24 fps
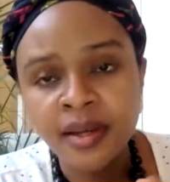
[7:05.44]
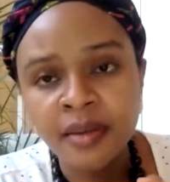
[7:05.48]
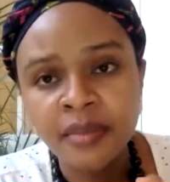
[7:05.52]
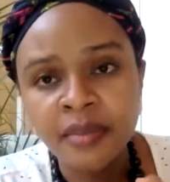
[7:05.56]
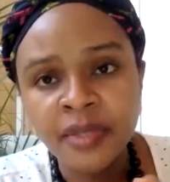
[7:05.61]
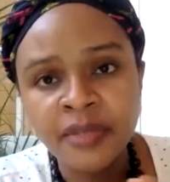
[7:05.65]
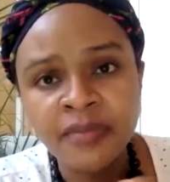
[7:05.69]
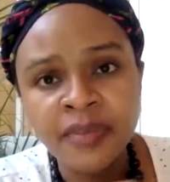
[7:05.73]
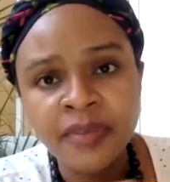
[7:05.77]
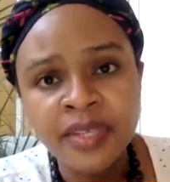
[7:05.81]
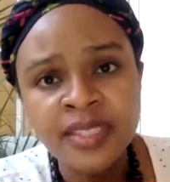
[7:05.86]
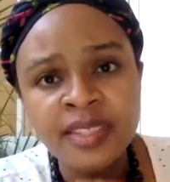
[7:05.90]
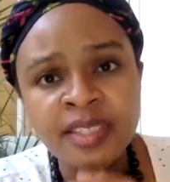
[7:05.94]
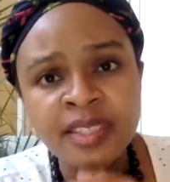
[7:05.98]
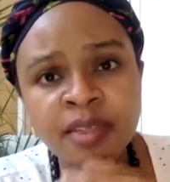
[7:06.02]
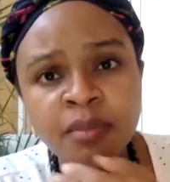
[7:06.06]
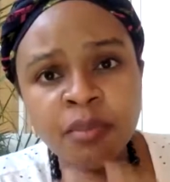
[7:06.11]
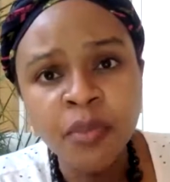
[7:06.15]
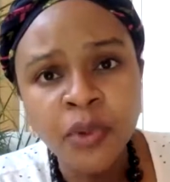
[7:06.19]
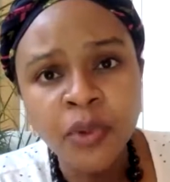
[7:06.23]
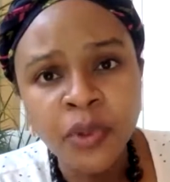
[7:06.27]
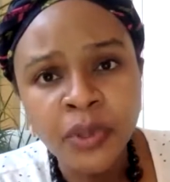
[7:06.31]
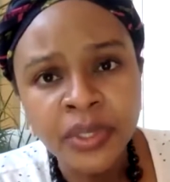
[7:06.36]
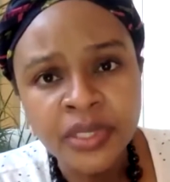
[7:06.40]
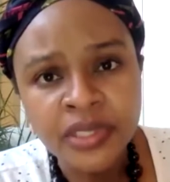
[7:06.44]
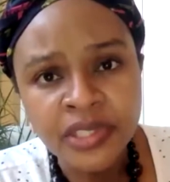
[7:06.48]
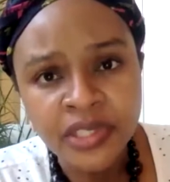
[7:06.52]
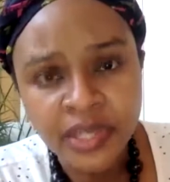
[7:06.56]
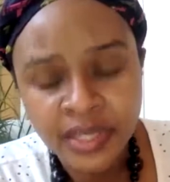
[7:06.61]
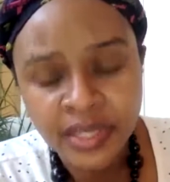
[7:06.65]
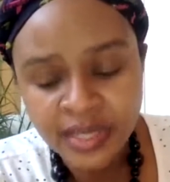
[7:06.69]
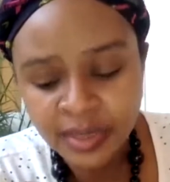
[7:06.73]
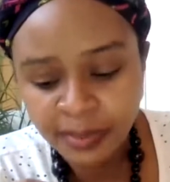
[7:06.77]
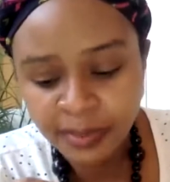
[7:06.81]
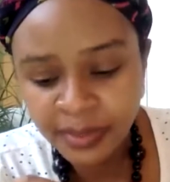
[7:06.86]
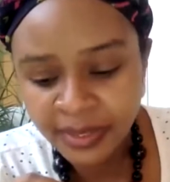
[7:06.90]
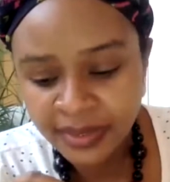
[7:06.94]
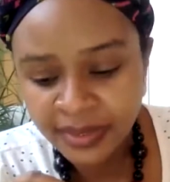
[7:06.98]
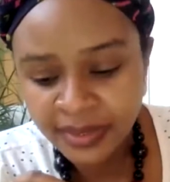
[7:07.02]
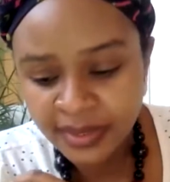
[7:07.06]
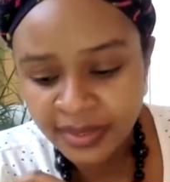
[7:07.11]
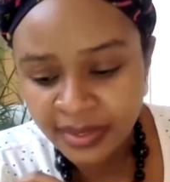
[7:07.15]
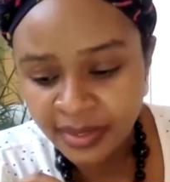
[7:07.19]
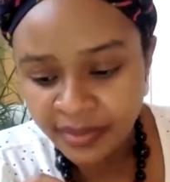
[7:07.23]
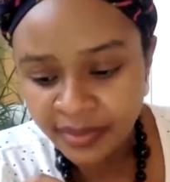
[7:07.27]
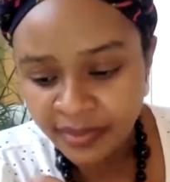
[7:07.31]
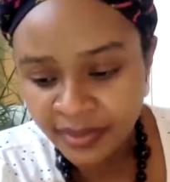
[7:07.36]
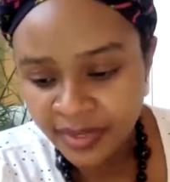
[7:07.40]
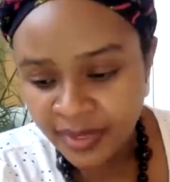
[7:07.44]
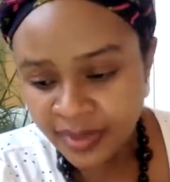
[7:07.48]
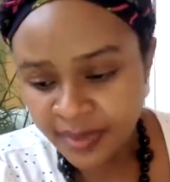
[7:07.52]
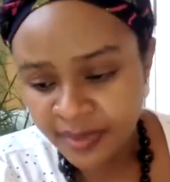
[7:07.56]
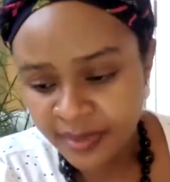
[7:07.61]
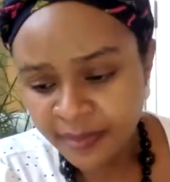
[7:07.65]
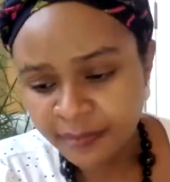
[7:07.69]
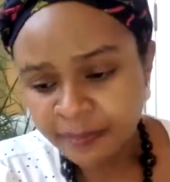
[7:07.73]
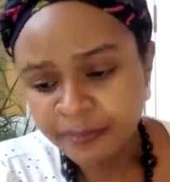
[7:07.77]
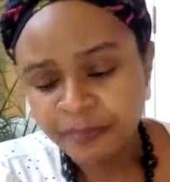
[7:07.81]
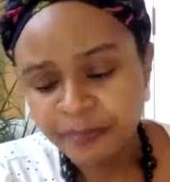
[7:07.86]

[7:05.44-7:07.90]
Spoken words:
investing more in transplant services.